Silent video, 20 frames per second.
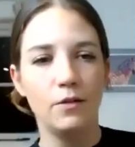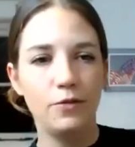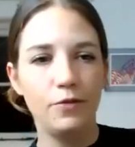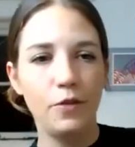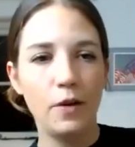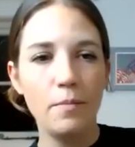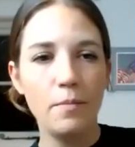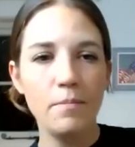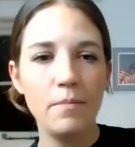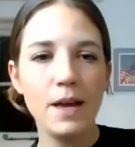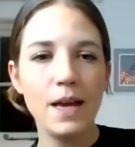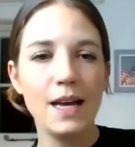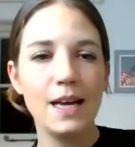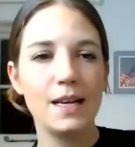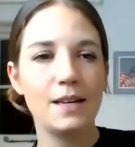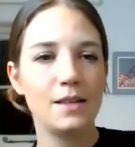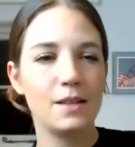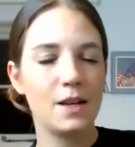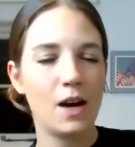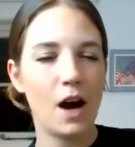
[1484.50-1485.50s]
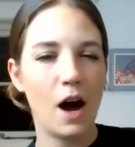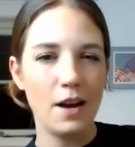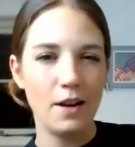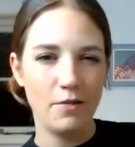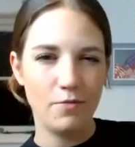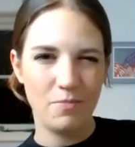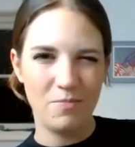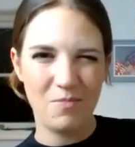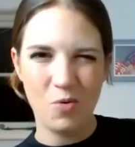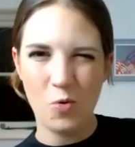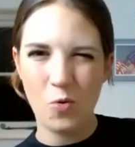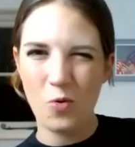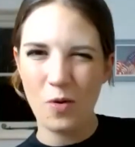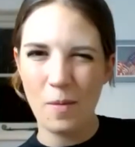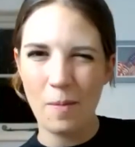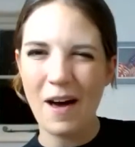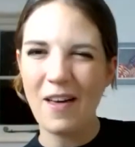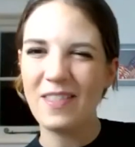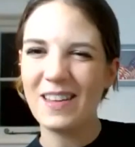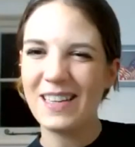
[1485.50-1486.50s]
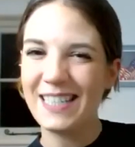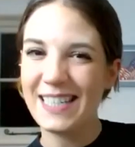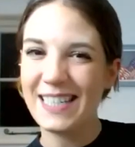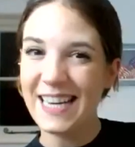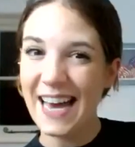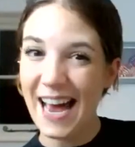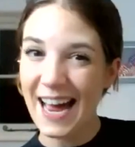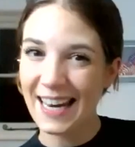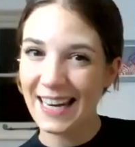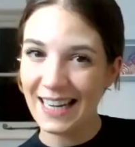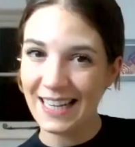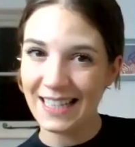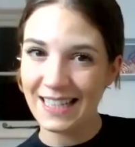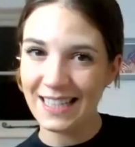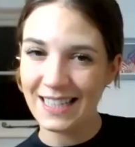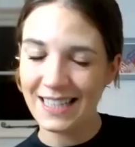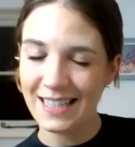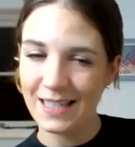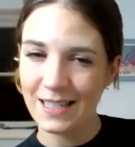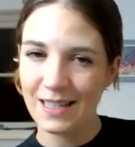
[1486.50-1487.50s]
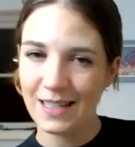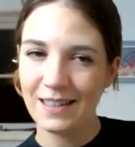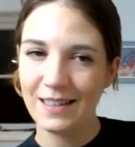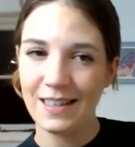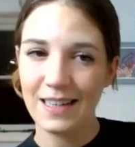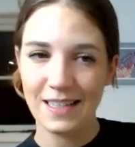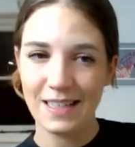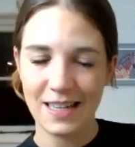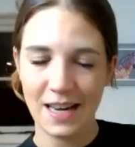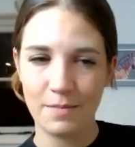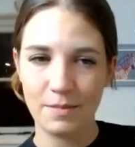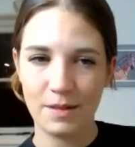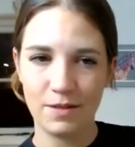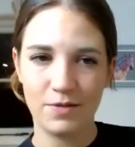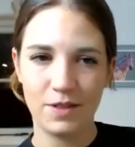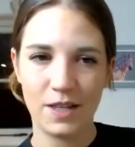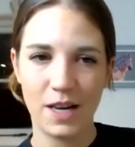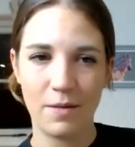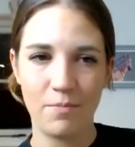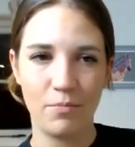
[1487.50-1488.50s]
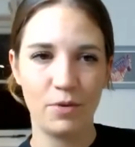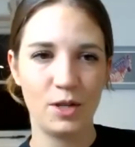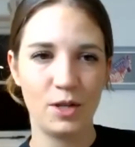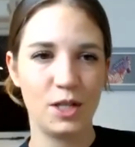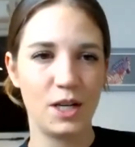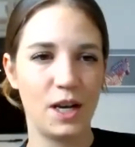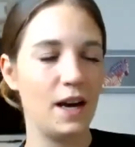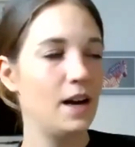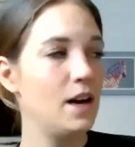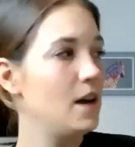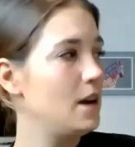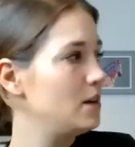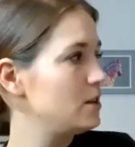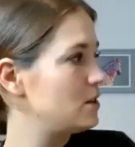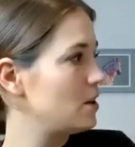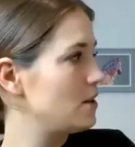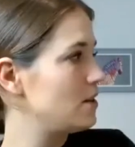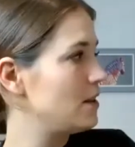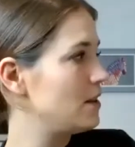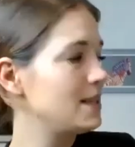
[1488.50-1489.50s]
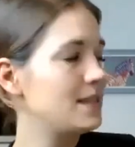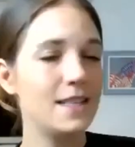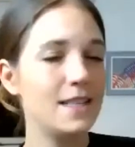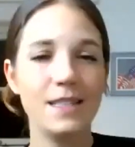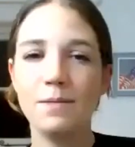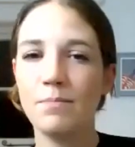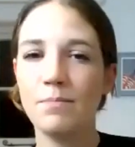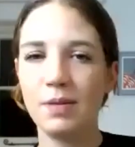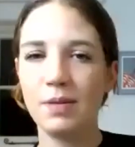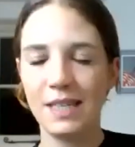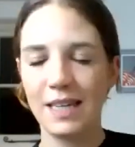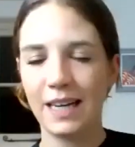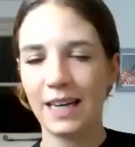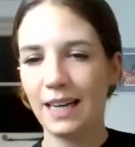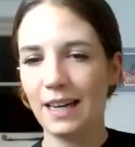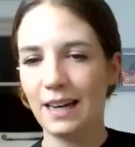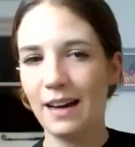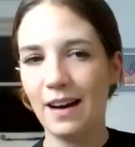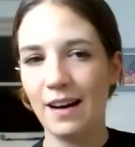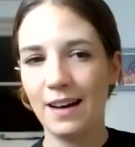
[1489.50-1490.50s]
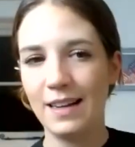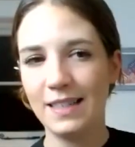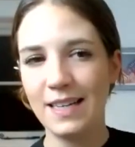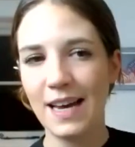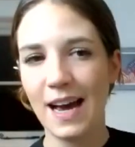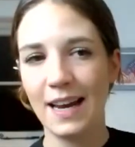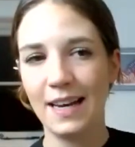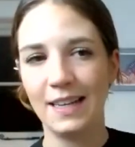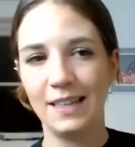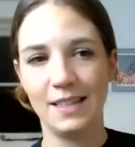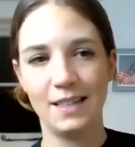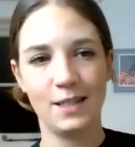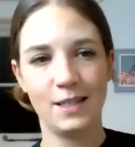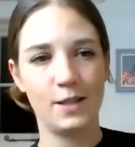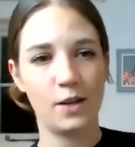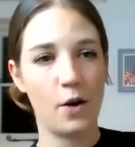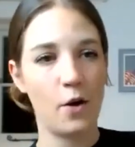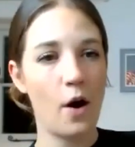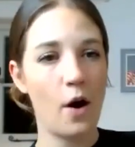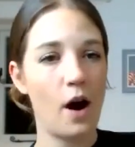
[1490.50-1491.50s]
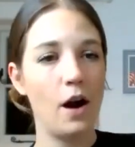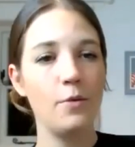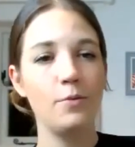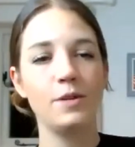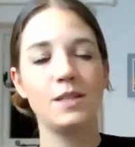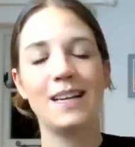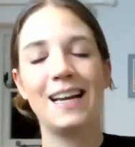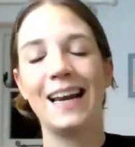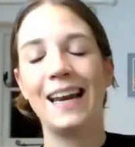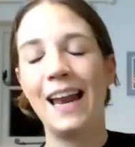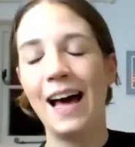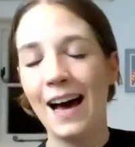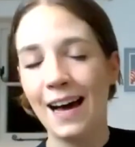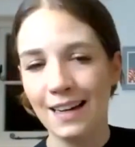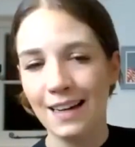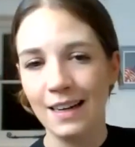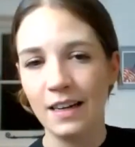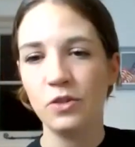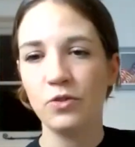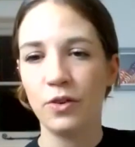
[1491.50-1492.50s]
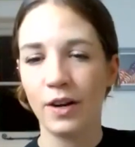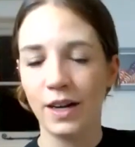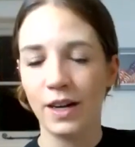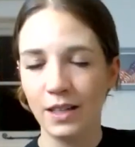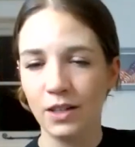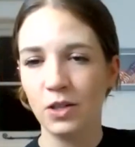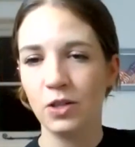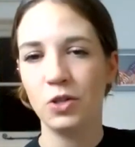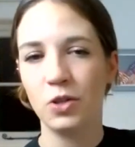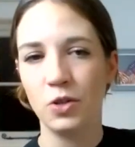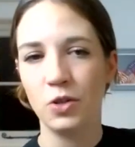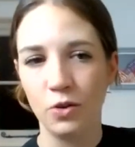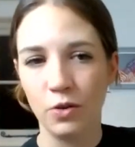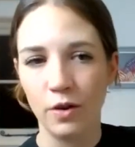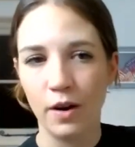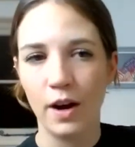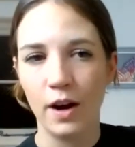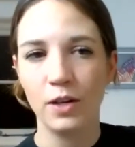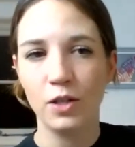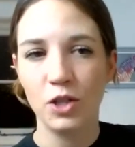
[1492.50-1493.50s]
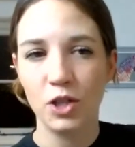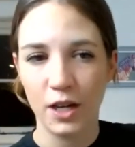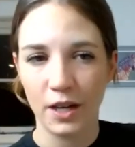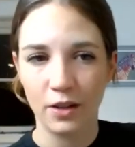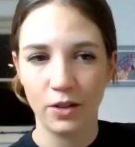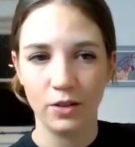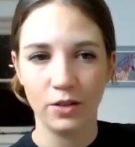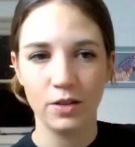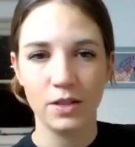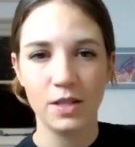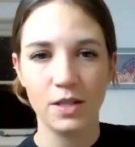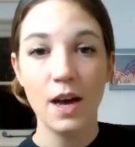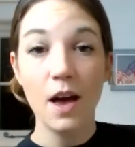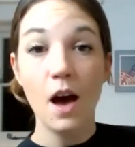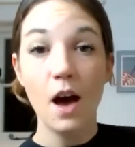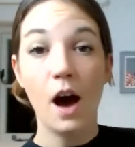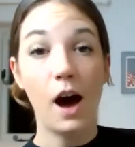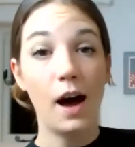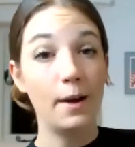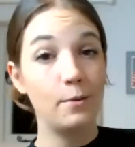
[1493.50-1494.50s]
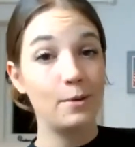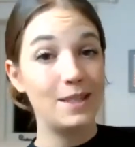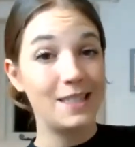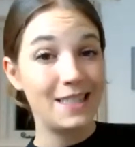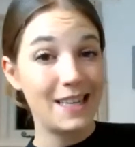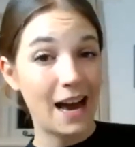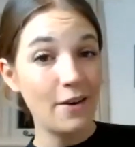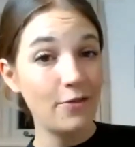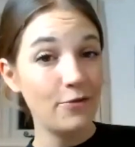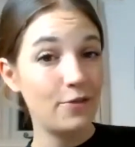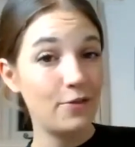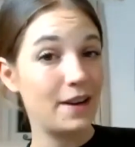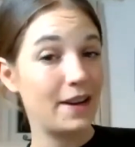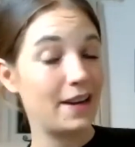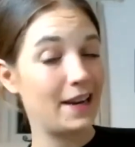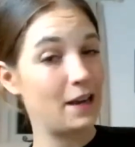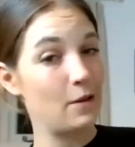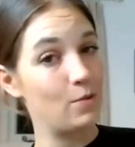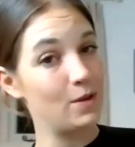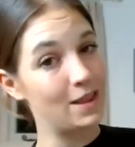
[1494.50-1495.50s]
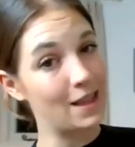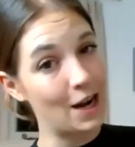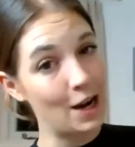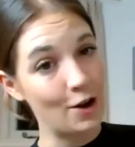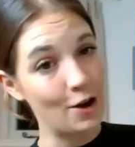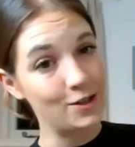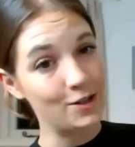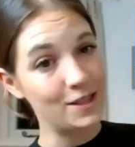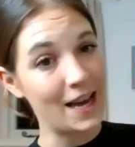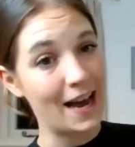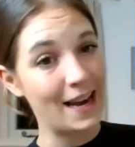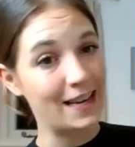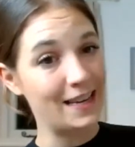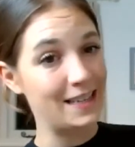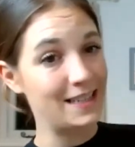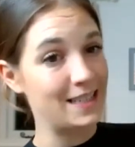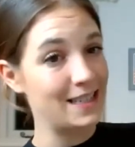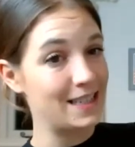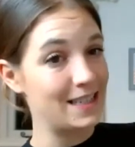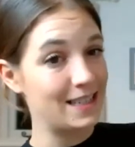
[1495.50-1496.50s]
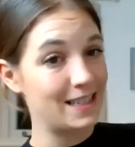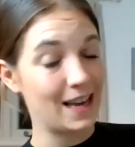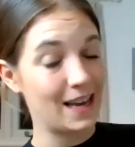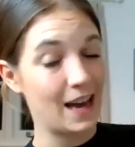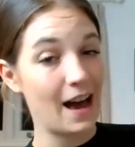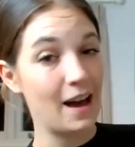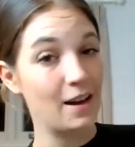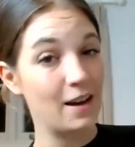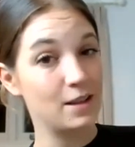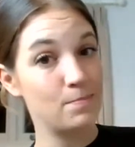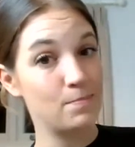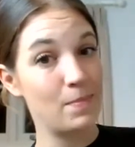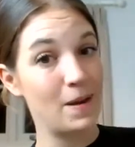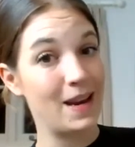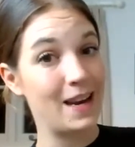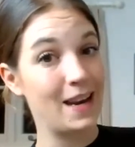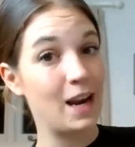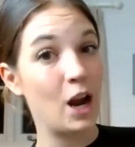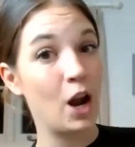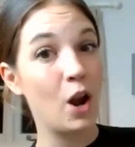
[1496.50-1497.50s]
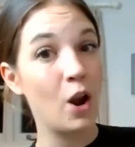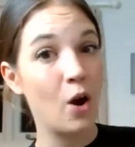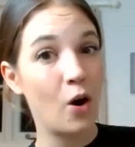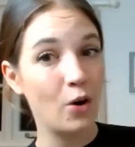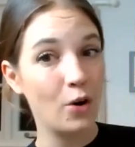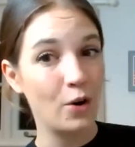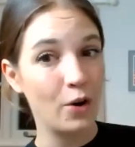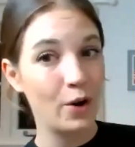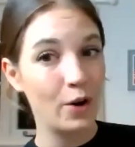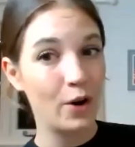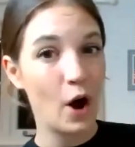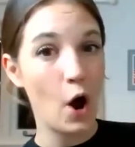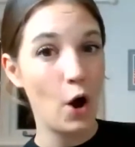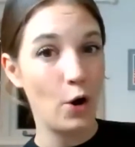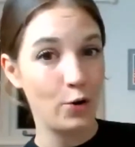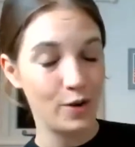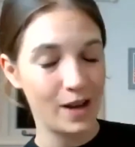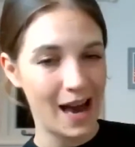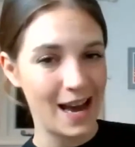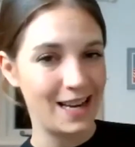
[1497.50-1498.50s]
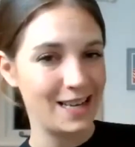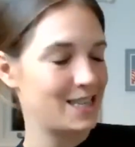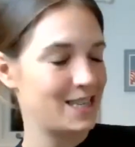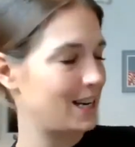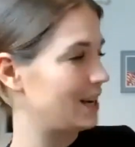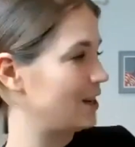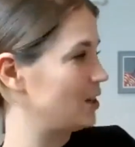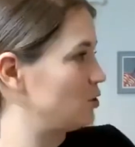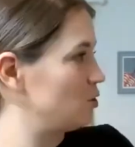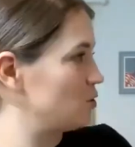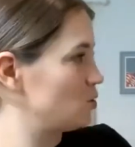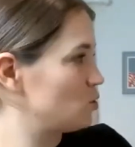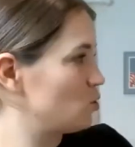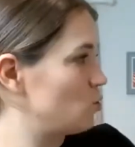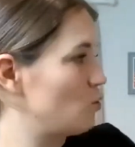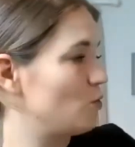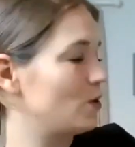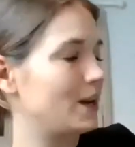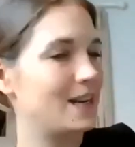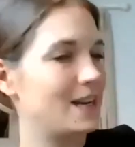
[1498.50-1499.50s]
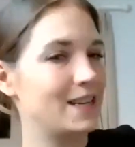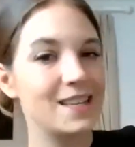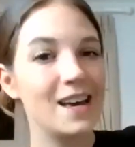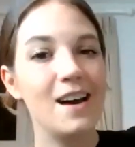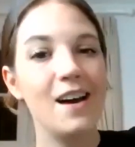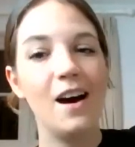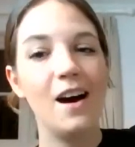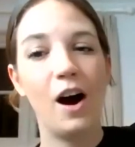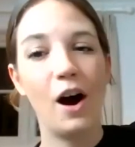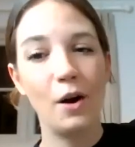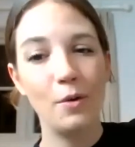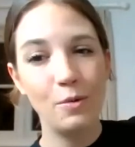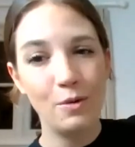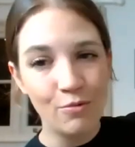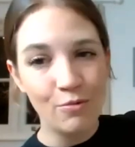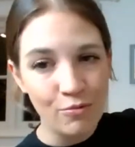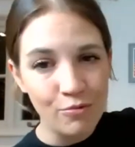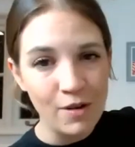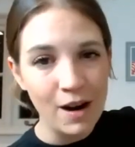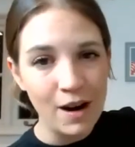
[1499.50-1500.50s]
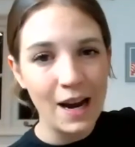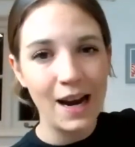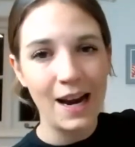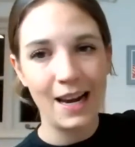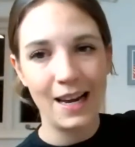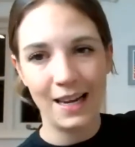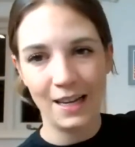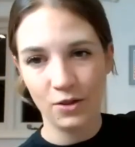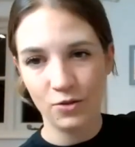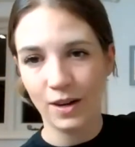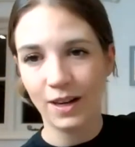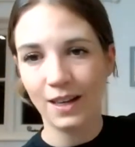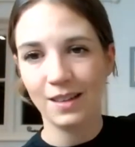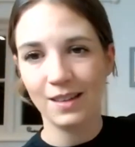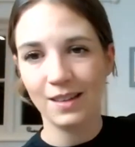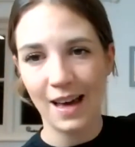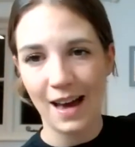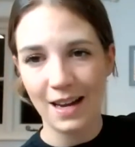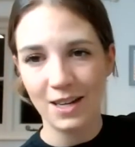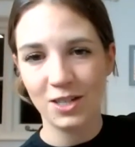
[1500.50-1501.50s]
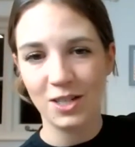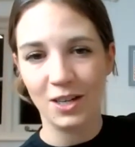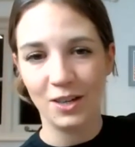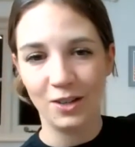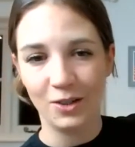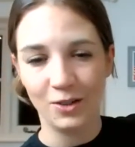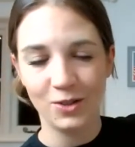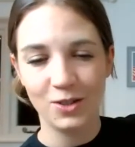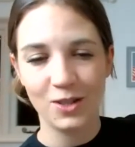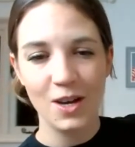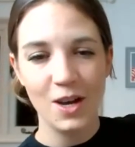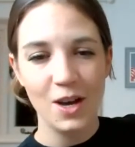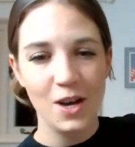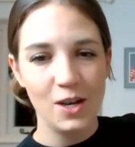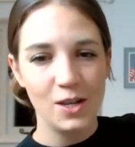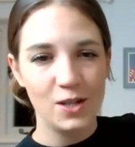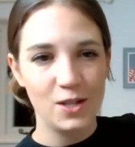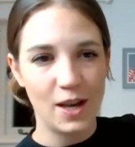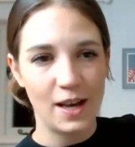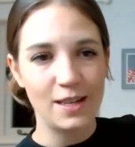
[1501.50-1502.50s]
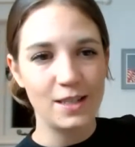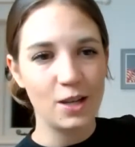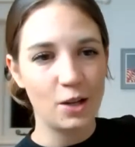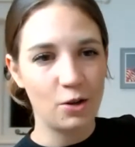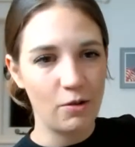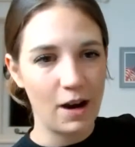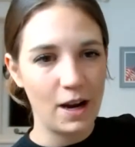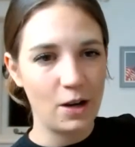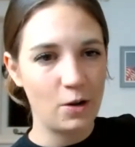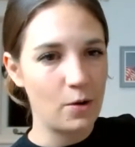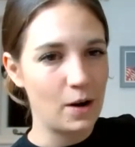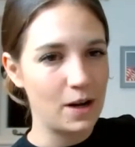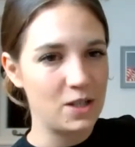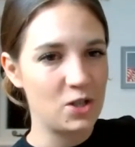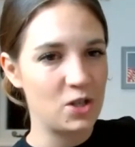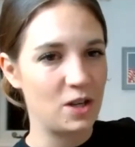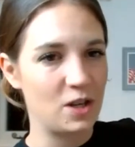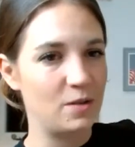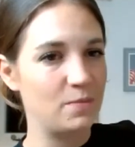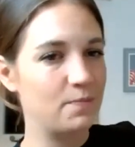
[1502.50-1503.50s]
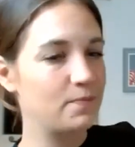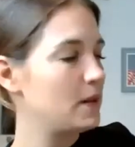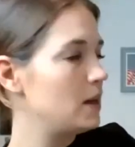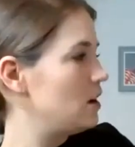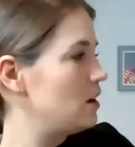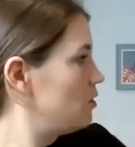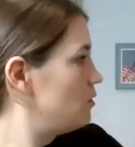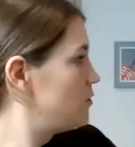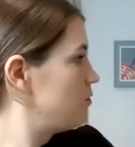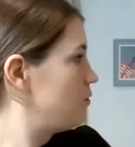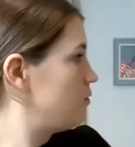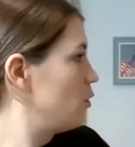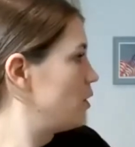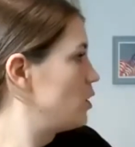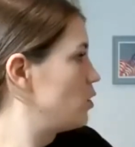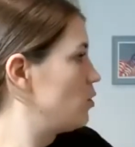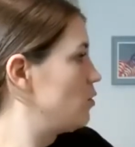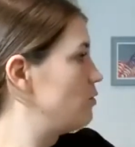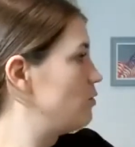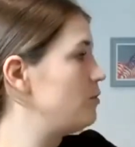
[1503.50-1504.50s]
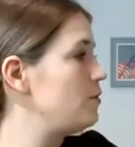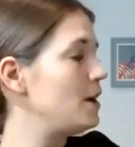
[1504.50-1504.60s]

For me, it's kind of more about the tannins in terms of temperature. So this isn't particularly high in tannins. So I would gladly drink Natura chilled. I would definitely, with the low tannin that has been in long oak aging in your tawnies, I would really drink that chilled. So that's a great question. For your